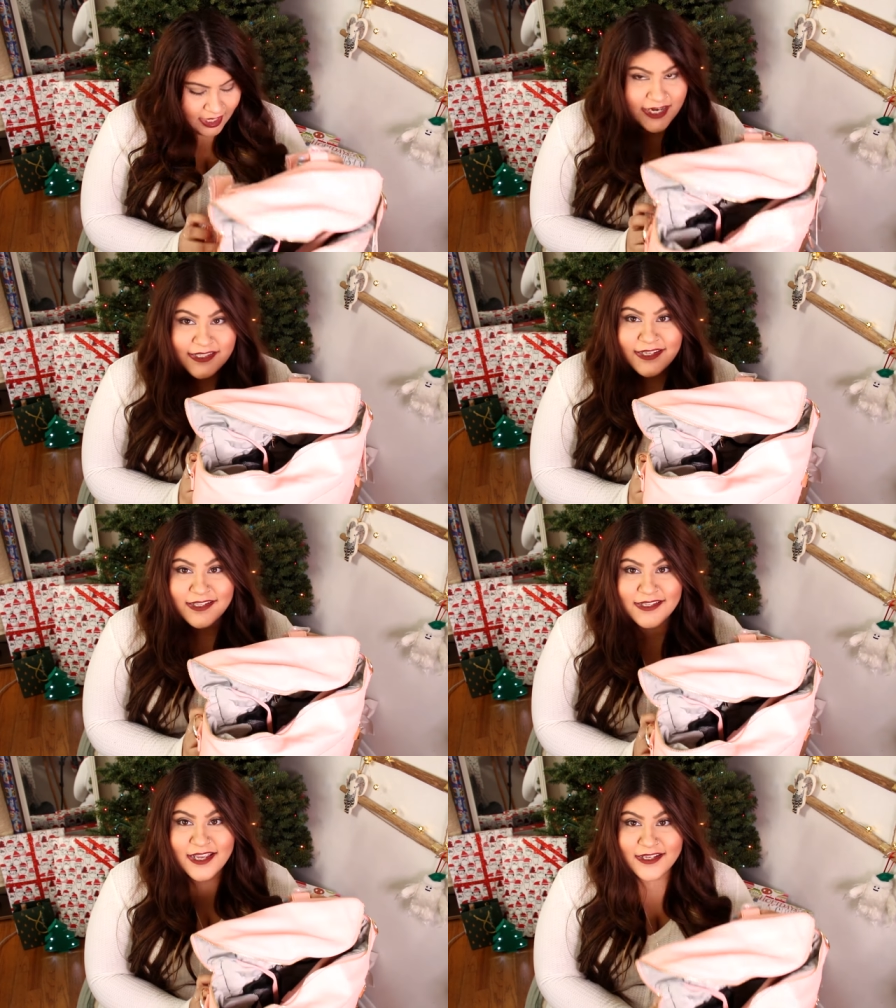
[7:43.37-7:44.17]
I just think
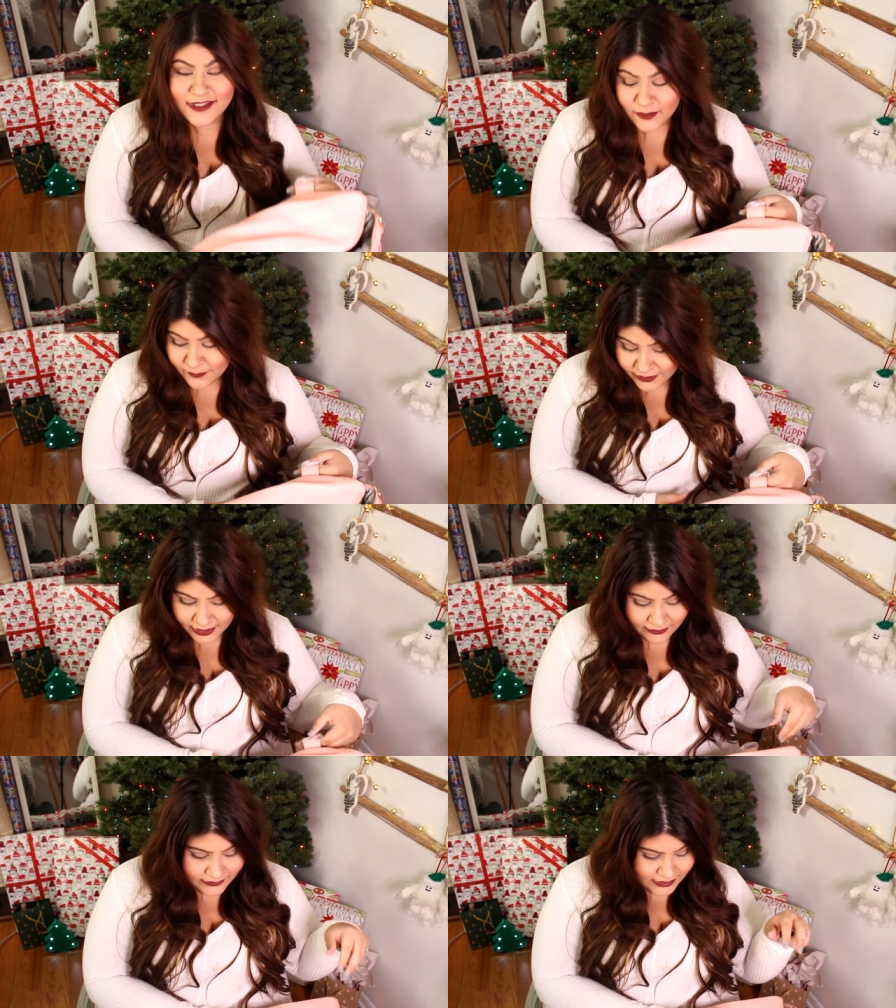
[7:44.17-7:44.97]
it's super
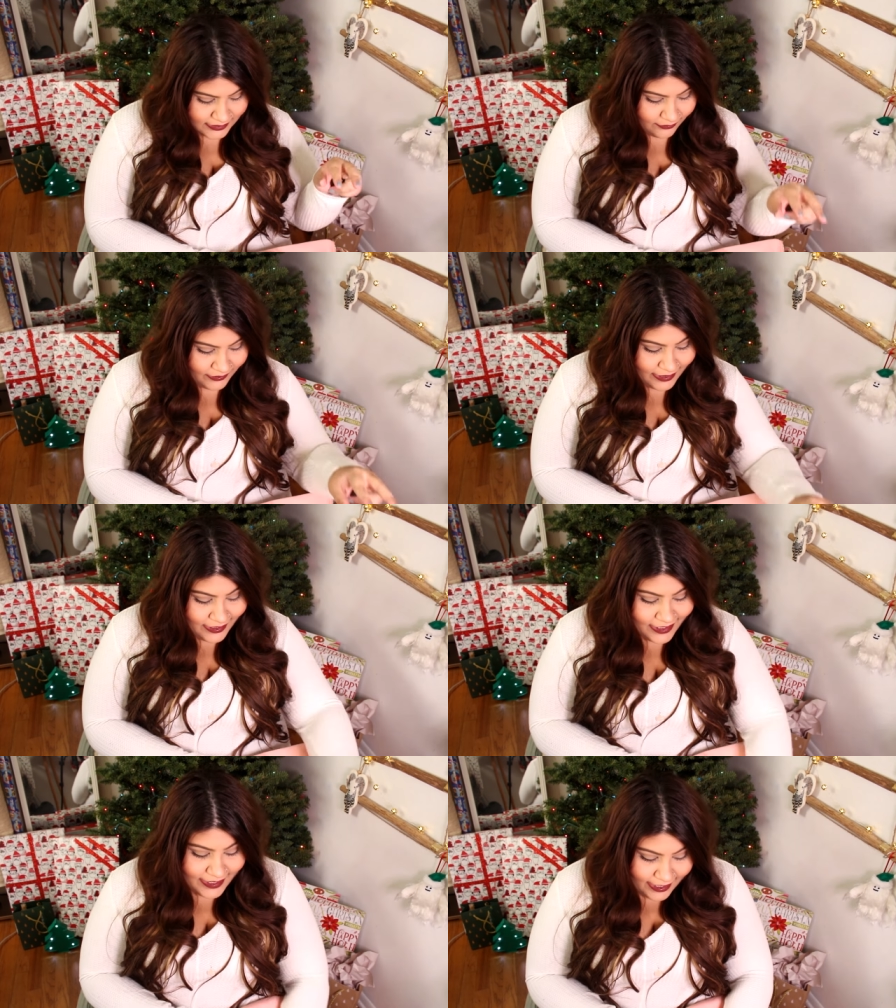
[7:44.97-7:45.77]
cute. So
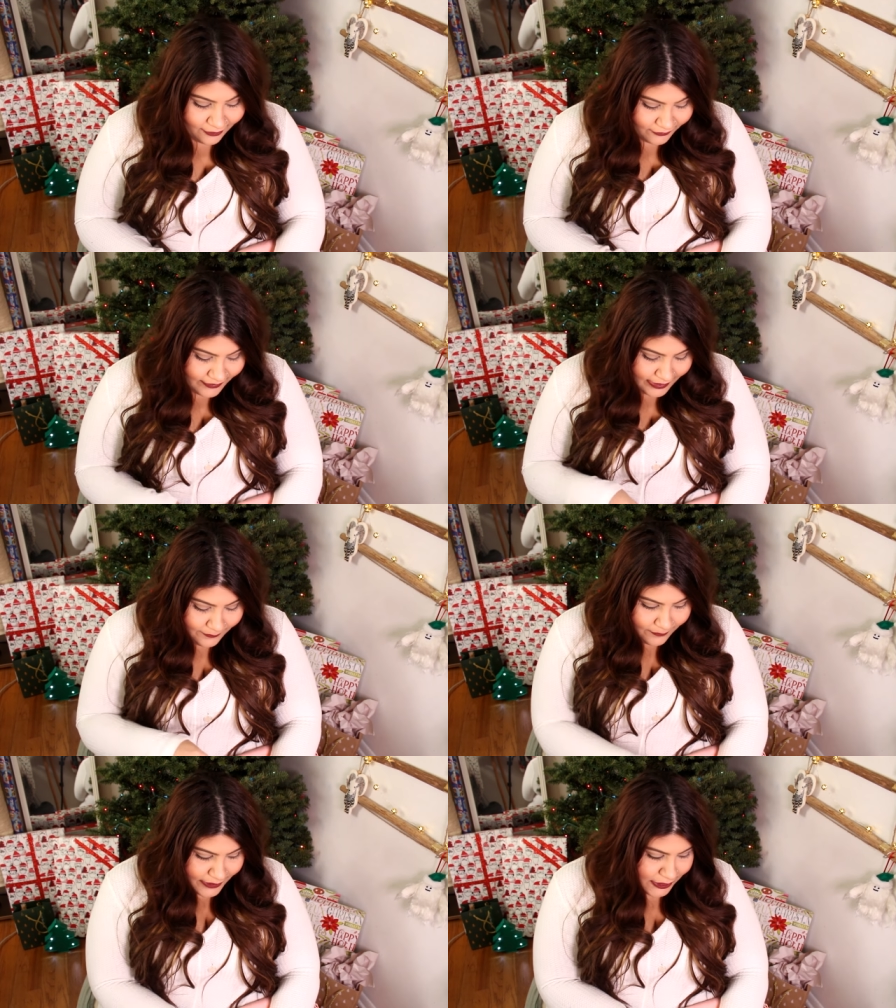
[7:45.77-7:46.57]
Again, I'll go ahead
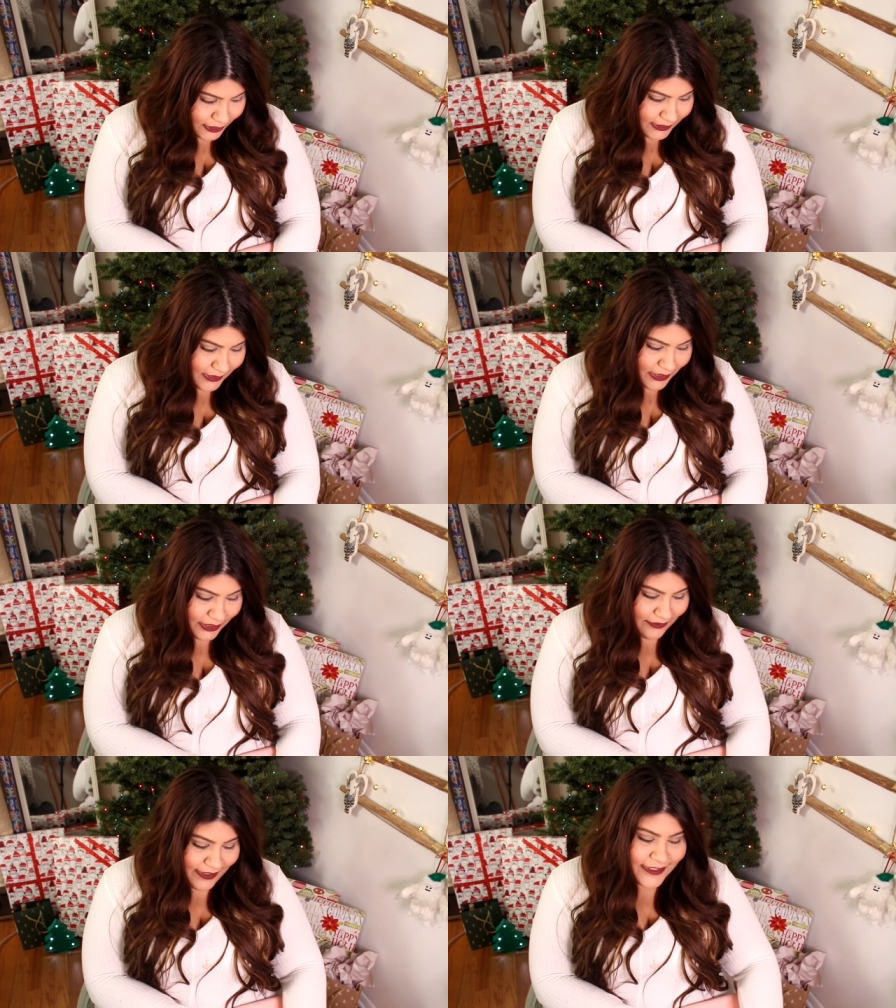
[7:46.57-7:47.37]
and put pictures.
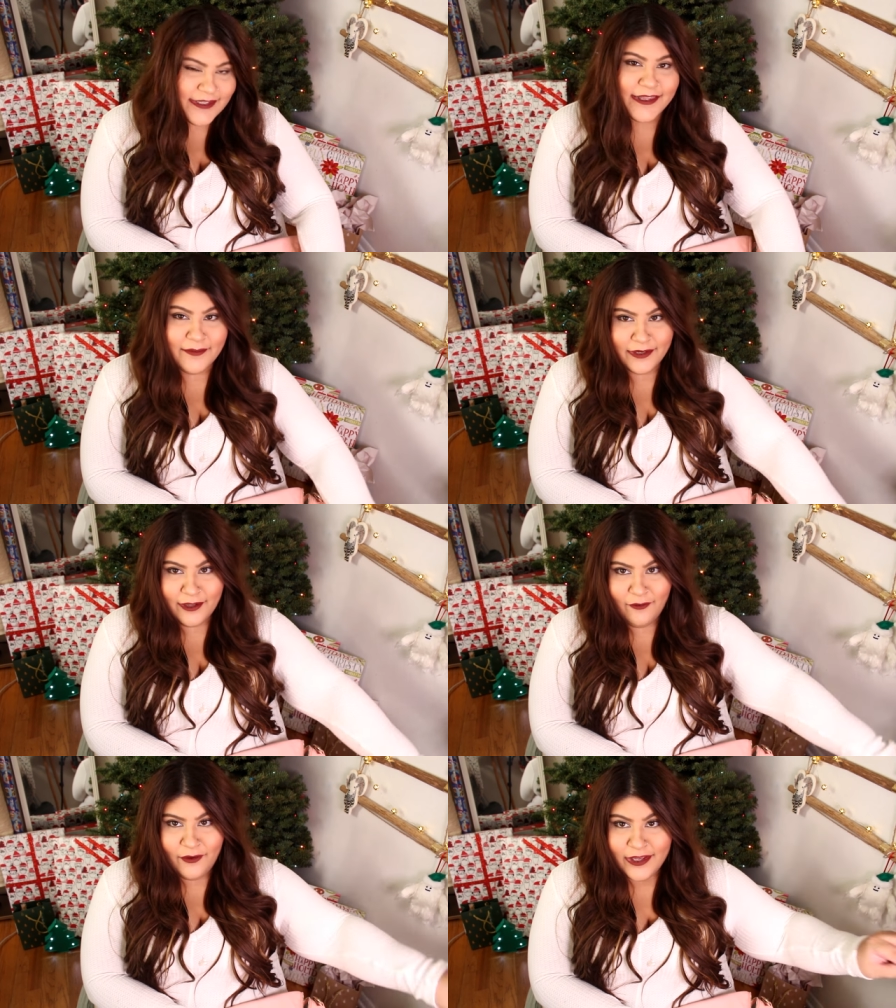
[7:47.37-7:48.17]
You guys can let me
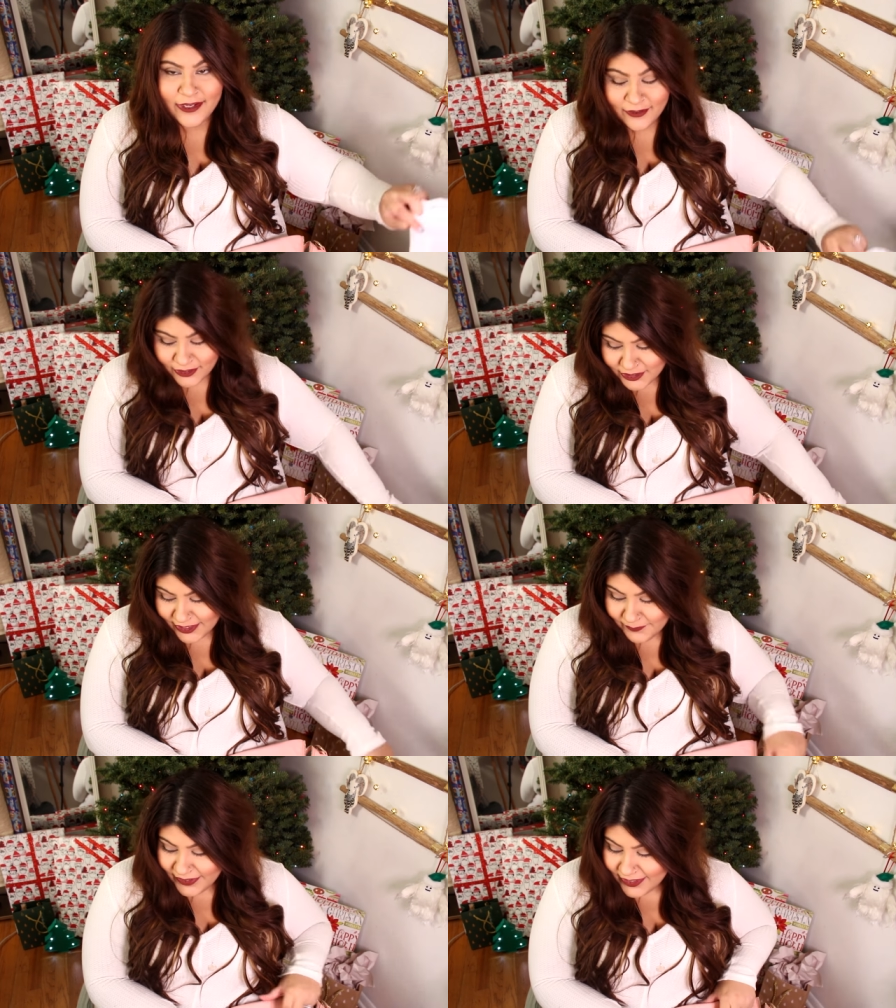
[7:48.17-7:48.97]
know. Should
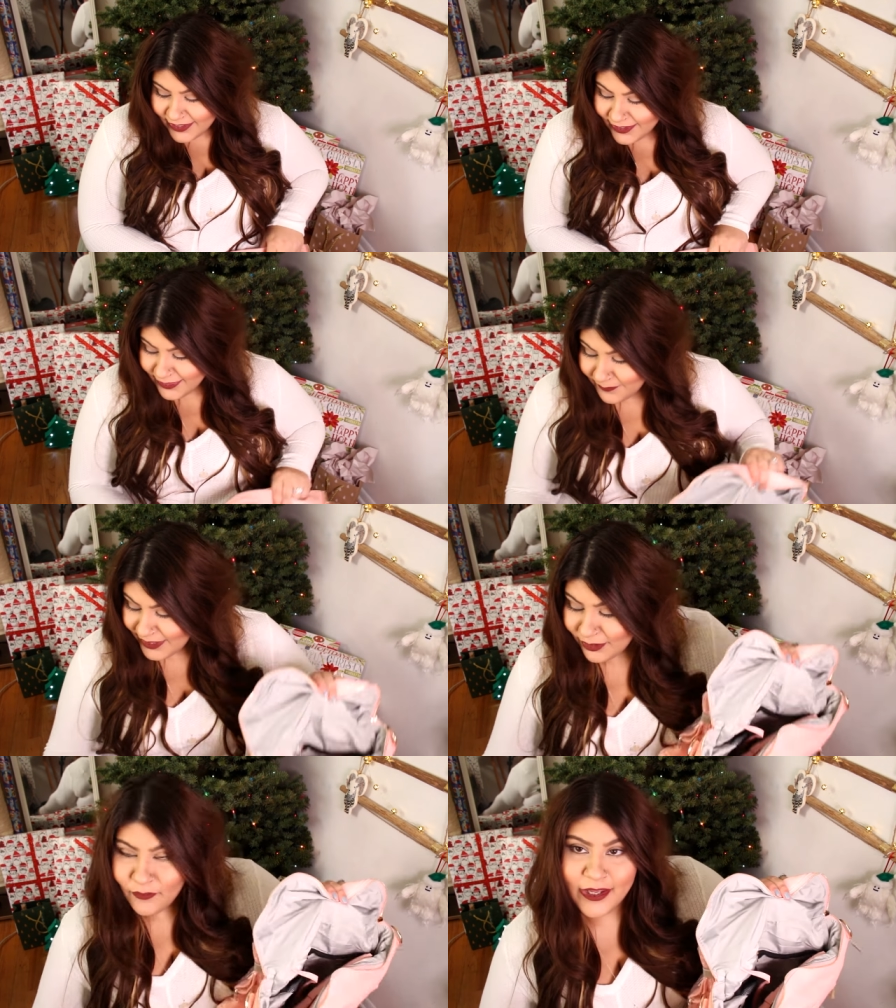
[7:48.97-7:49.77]
I pick the
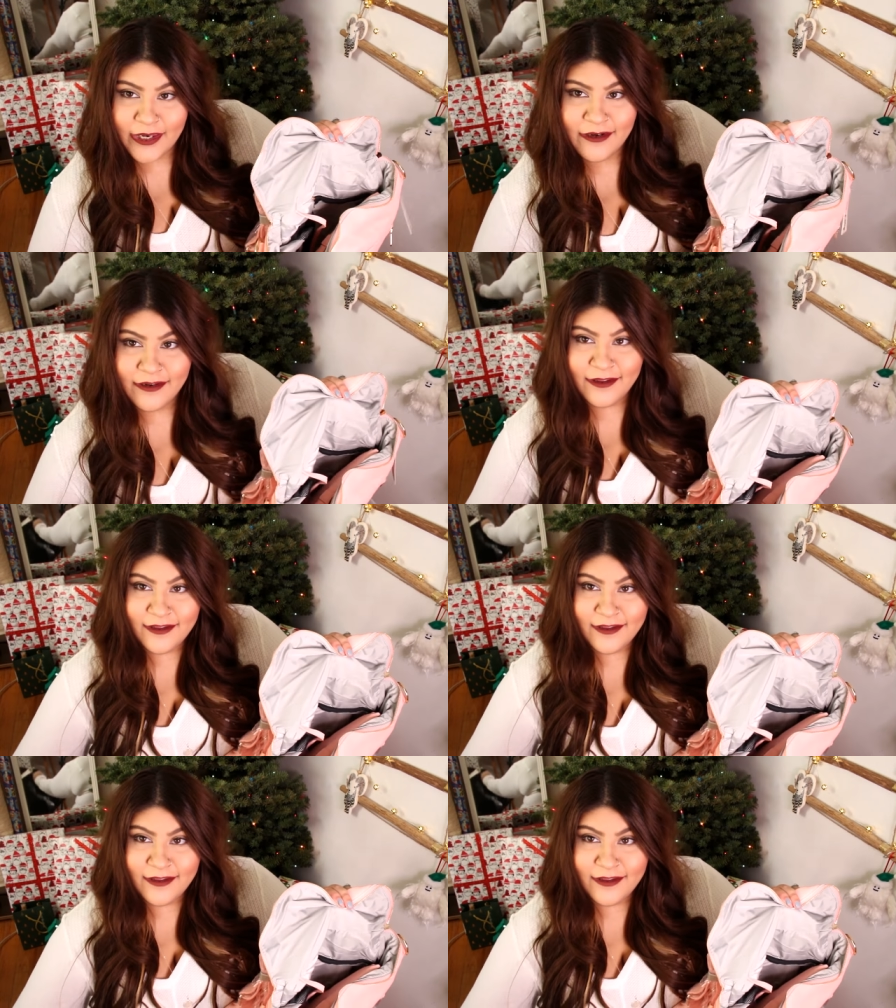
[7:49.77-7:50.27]
pink one